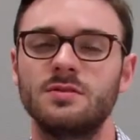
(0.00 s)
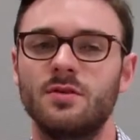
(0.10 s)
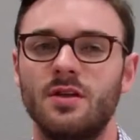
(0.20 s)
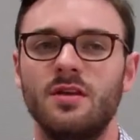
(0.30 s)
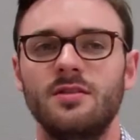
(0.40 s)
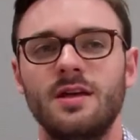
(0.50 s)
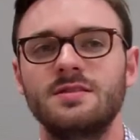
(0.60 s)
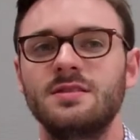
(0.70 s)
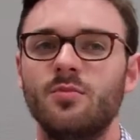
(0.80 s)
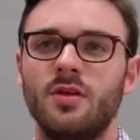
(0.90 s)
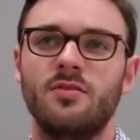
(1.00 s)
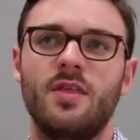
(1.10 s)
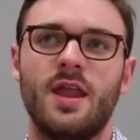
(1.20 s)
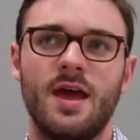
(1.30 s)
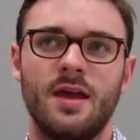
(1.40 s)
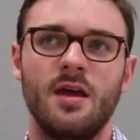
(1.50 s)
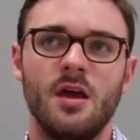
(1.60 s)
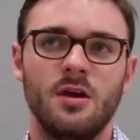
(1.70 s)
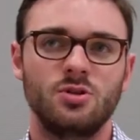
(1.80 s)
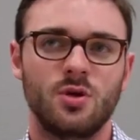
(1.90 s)
So I think that's something that I
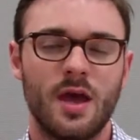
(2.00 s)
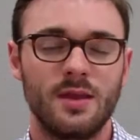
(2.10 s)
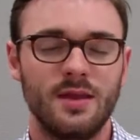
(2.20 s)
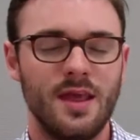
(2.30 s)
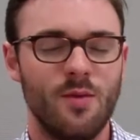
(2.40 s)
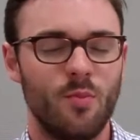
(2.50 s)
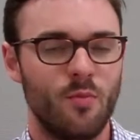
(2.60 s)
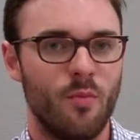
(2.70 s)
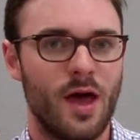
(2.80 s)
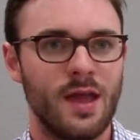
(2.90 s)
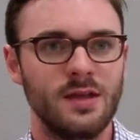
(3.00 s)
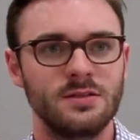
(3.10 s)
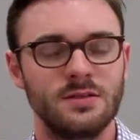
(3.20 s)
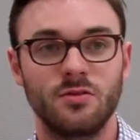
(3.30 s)
tried to keep in mind